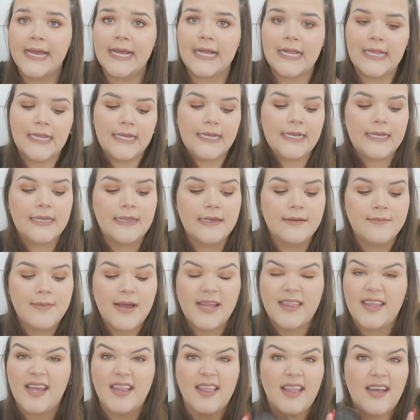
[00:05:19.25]
cleaning them,
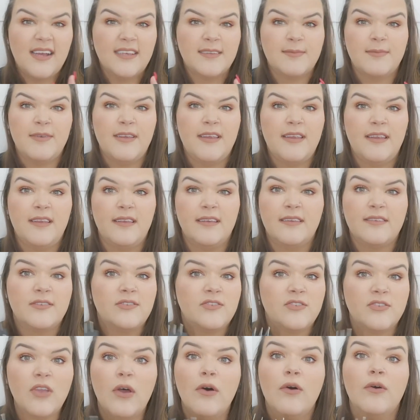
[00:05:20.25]
and they last me
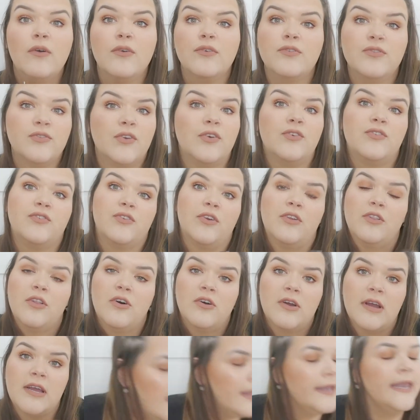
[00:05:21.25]
so, so, so
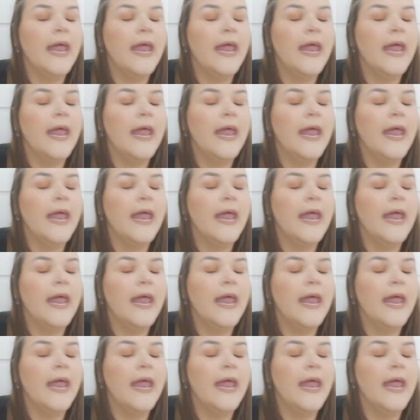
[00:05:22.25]
long.